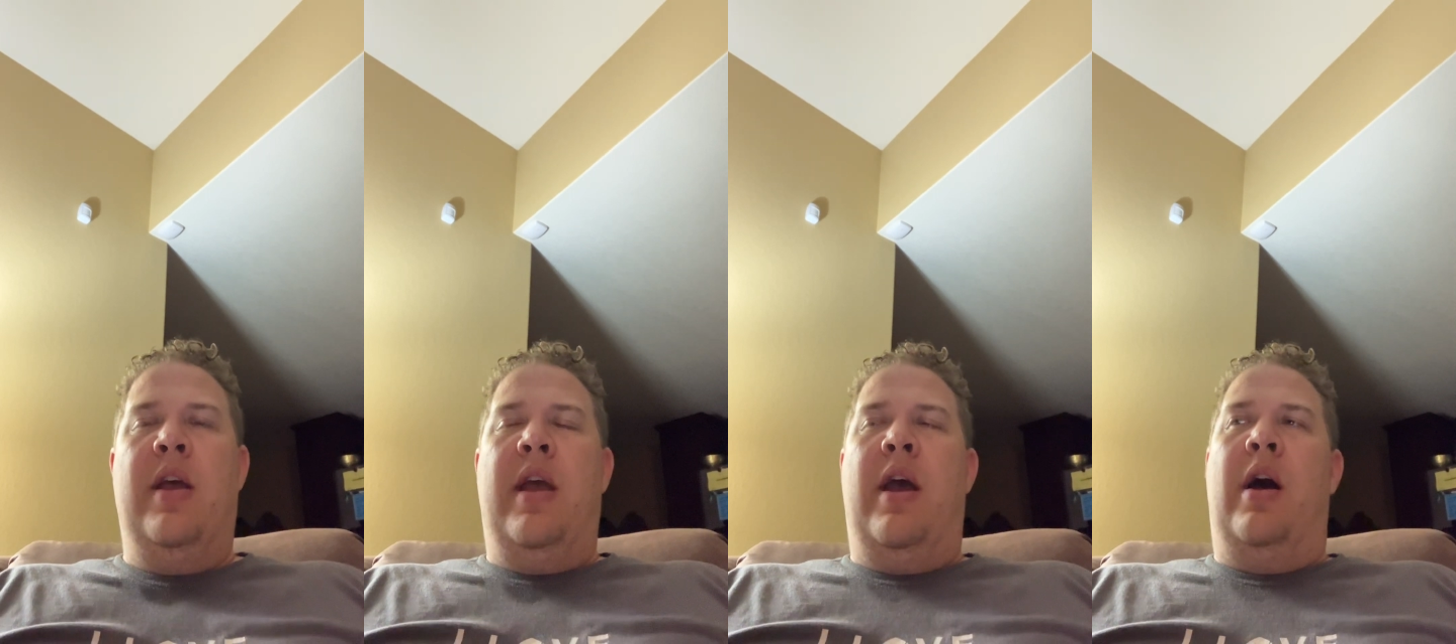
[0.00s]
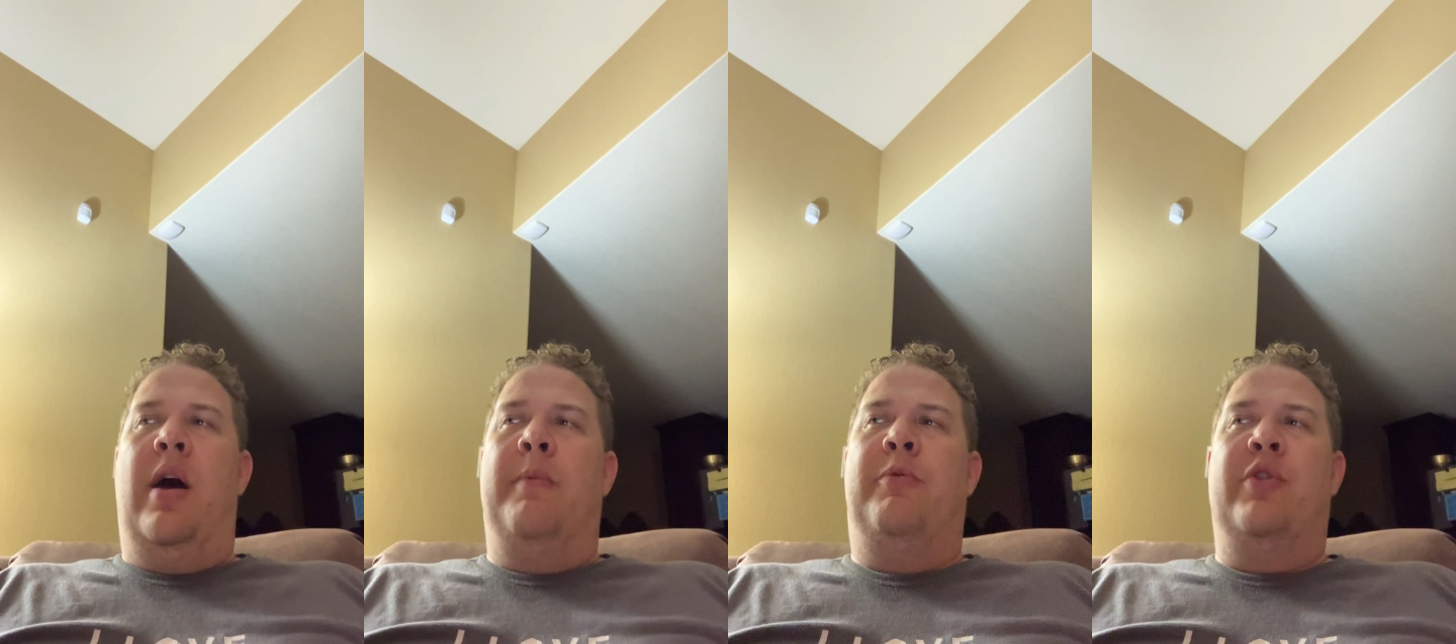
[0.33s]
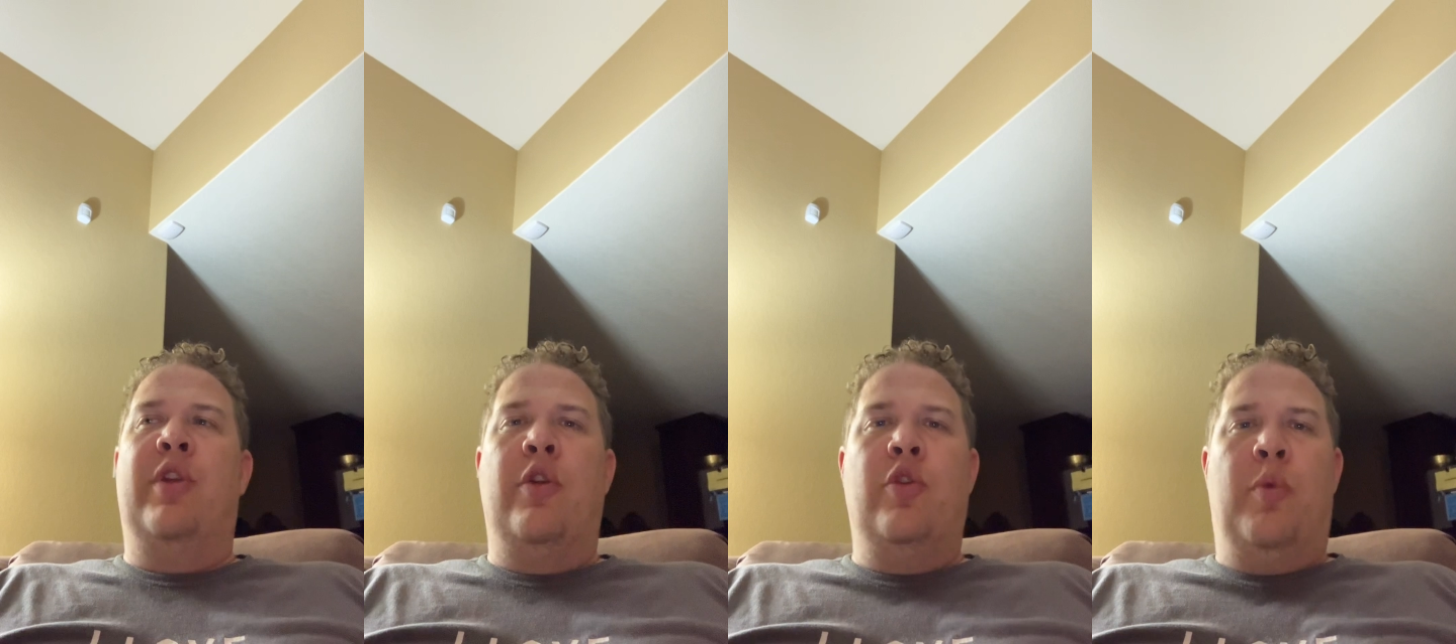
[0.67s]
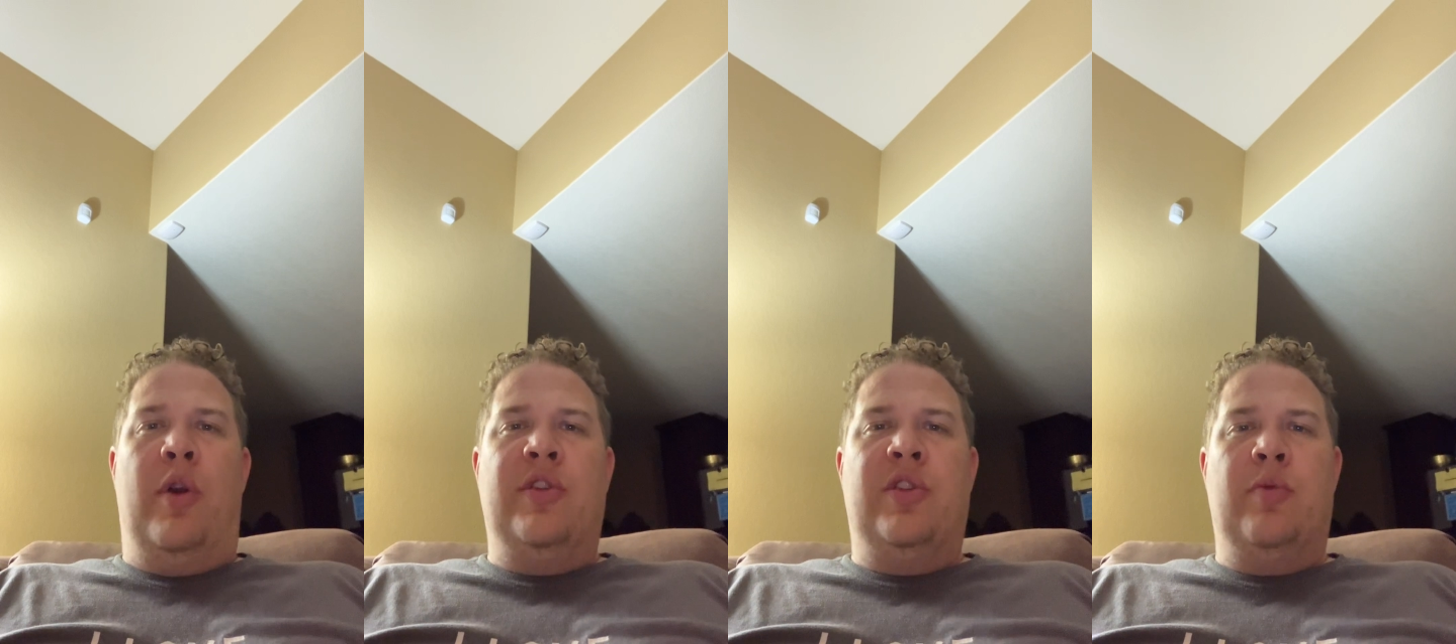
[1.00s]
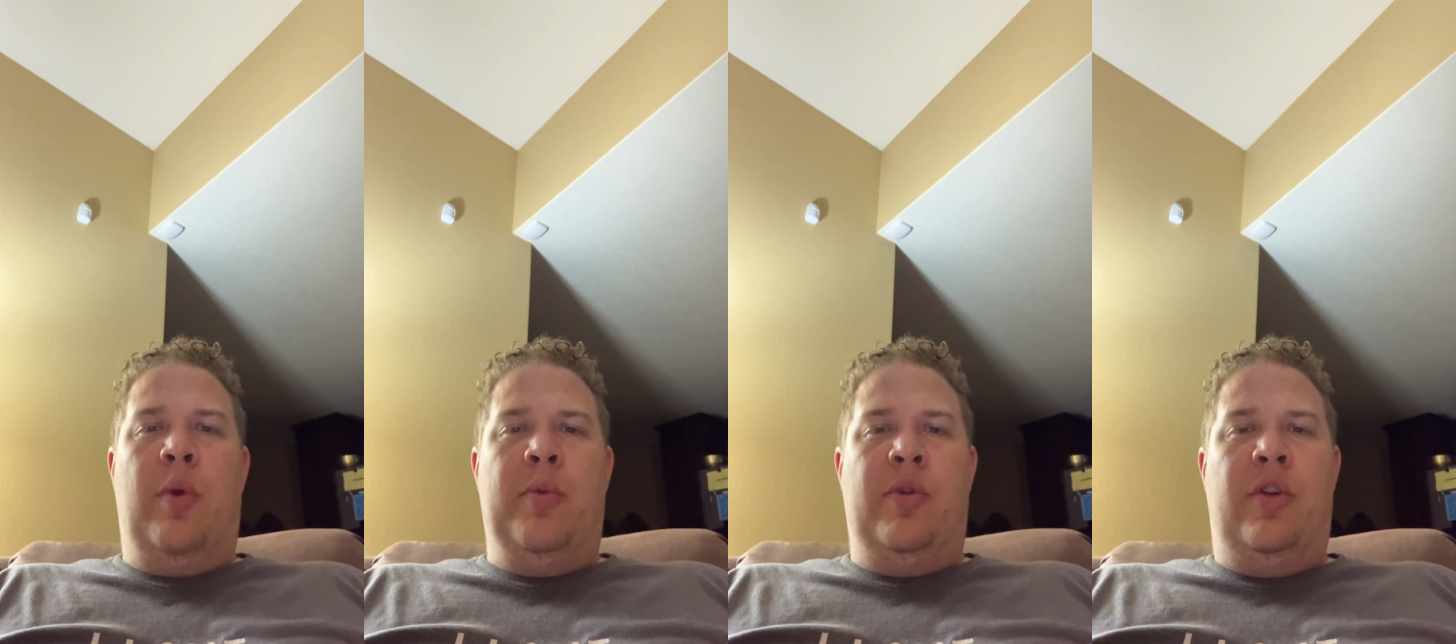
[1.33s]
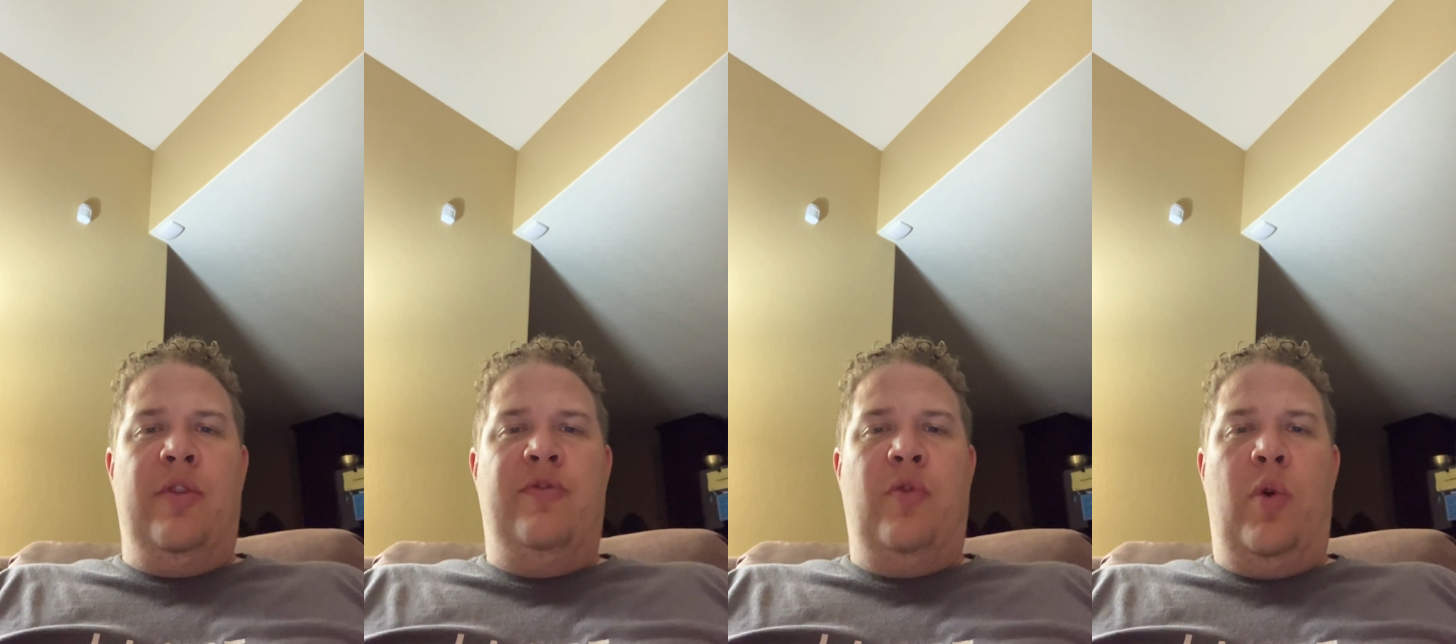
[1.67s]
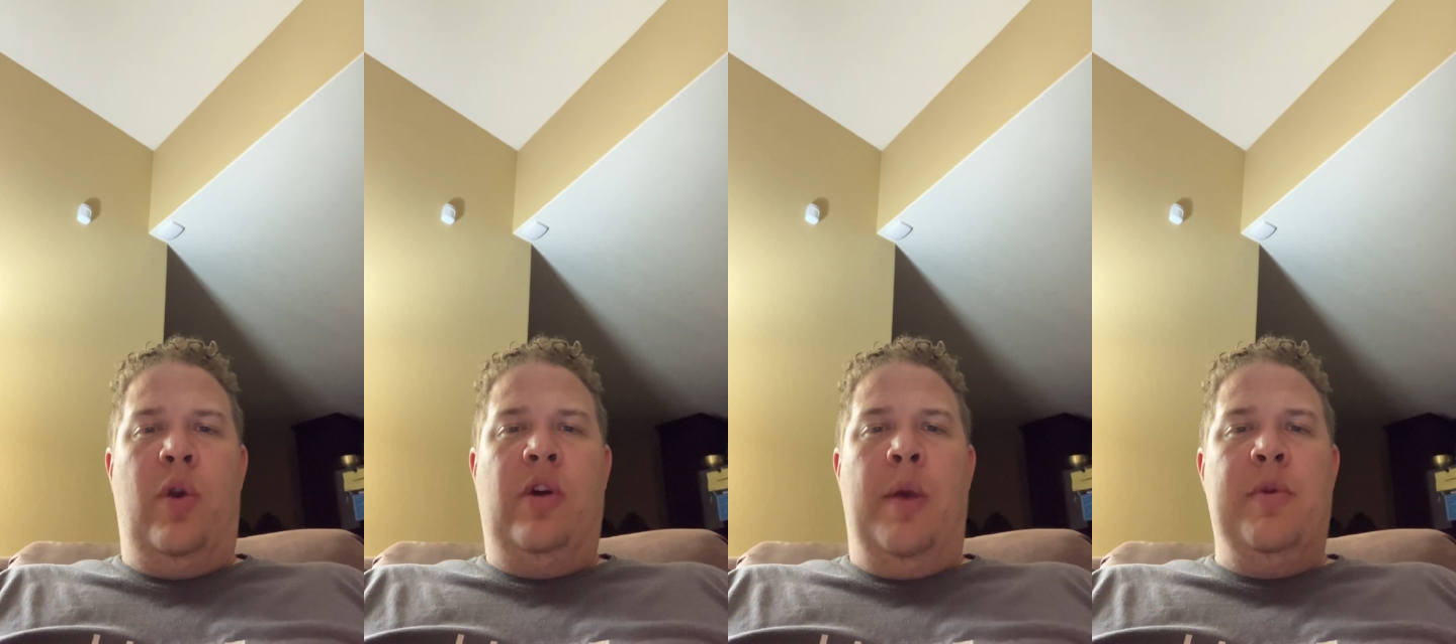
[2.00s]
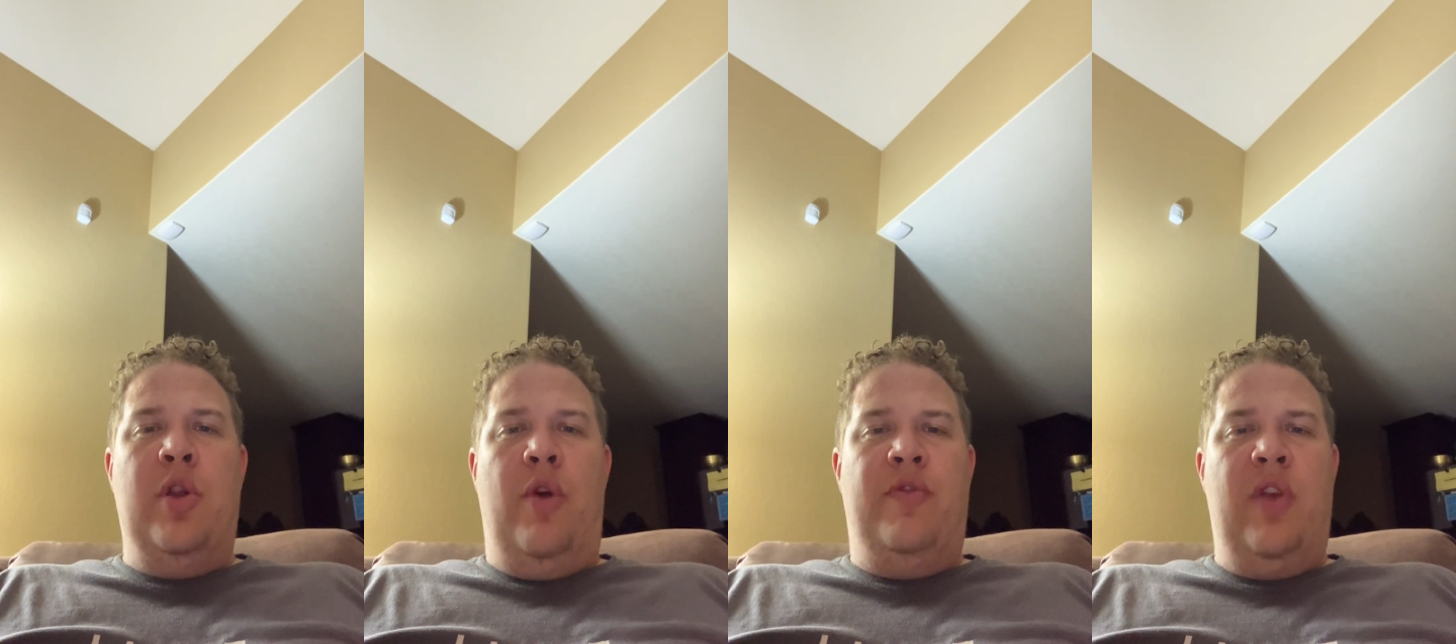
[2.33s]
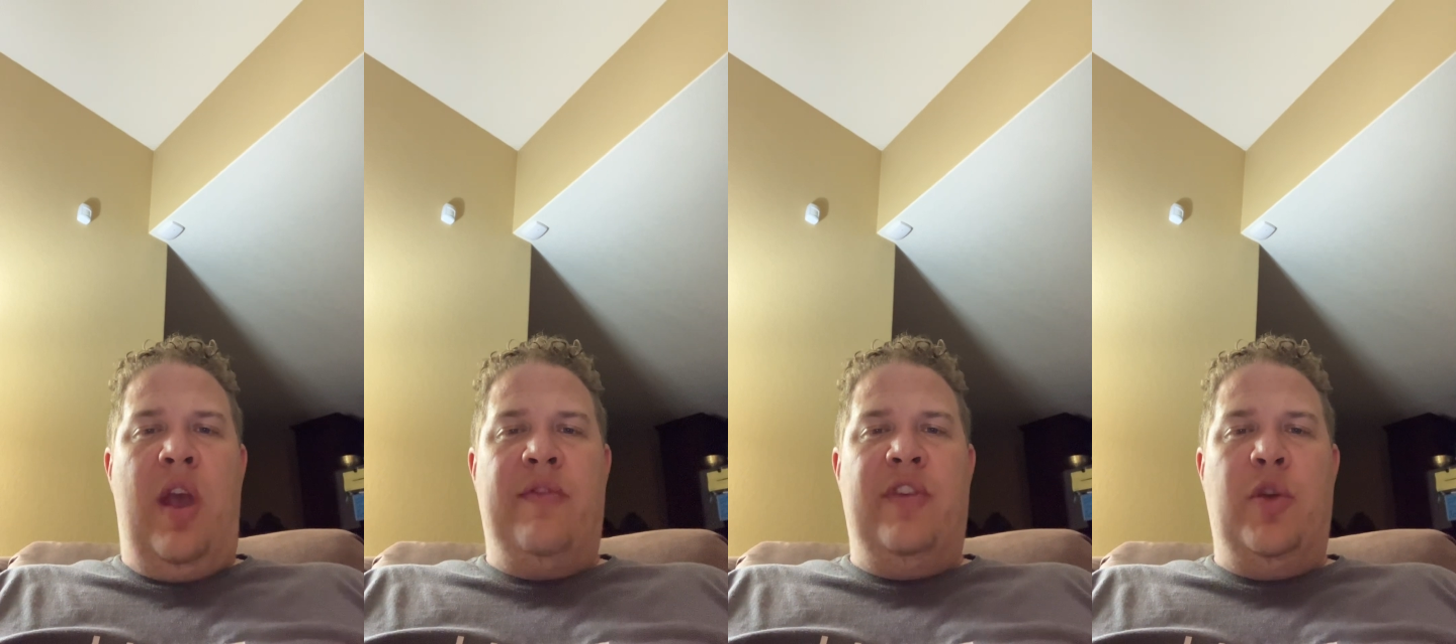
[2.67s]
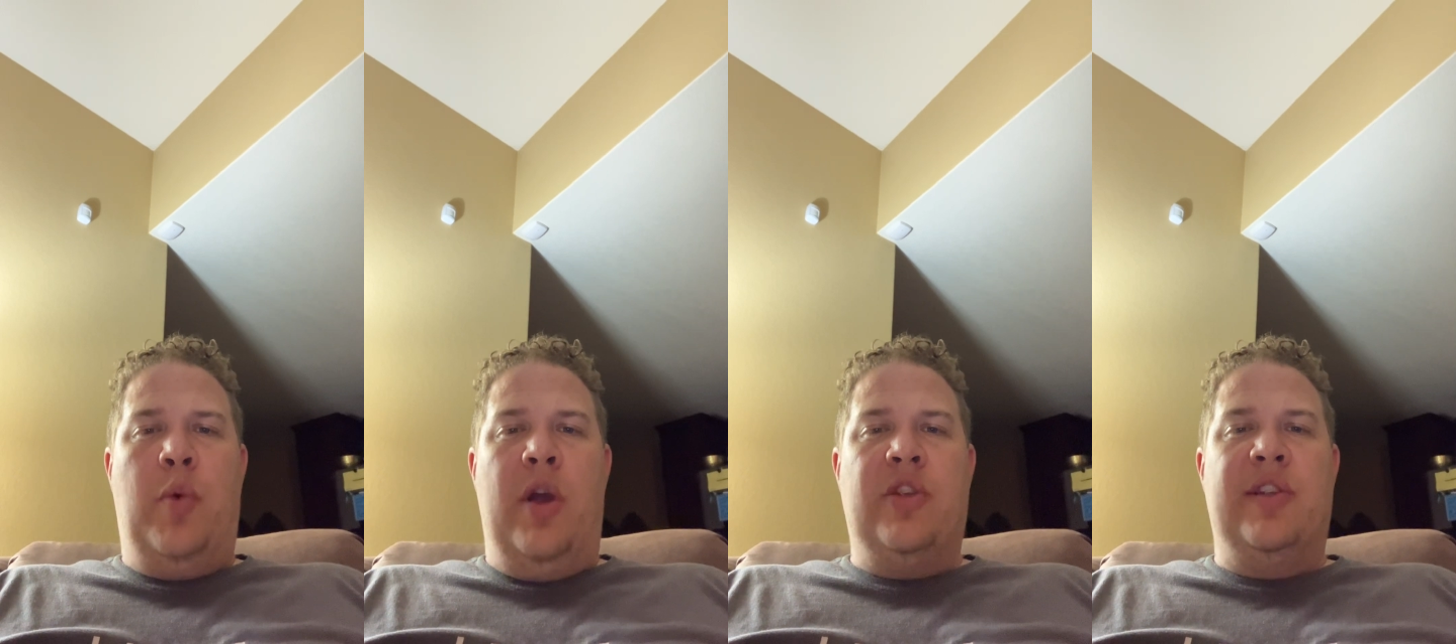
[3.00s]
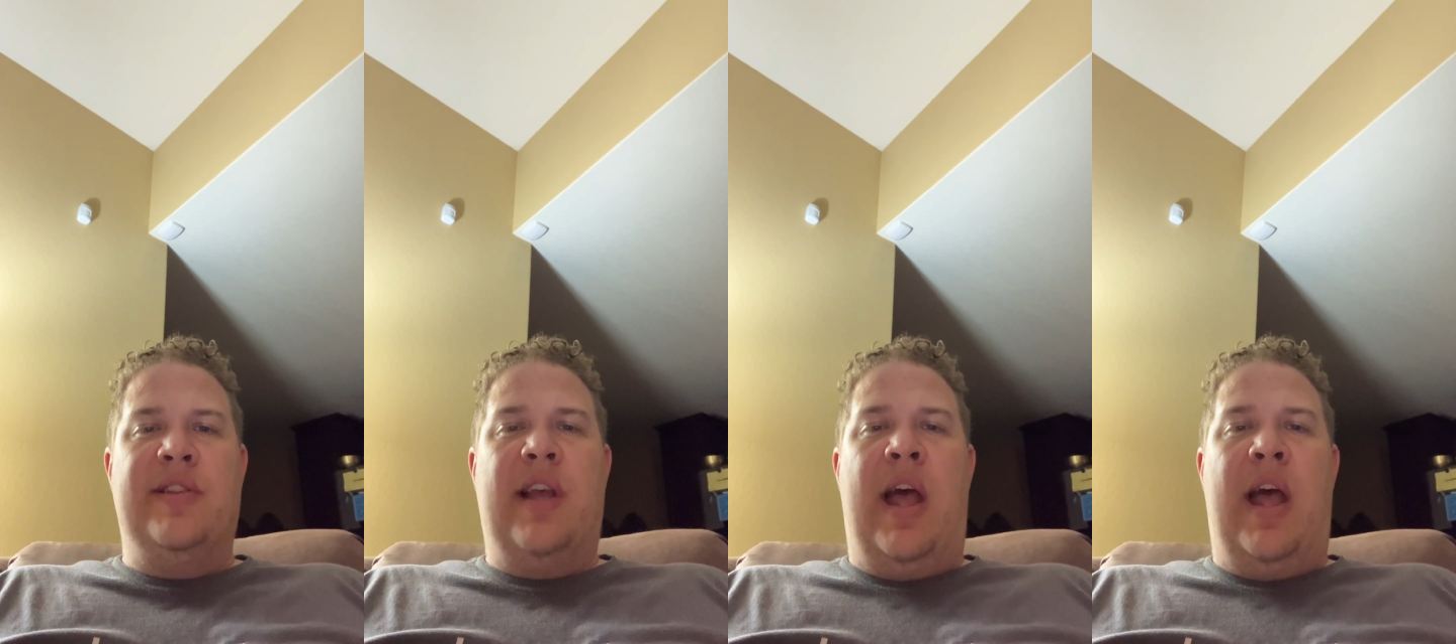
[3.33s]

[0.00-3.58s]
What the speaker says: 300 words is what we're looking for. Let me know if you have any questions.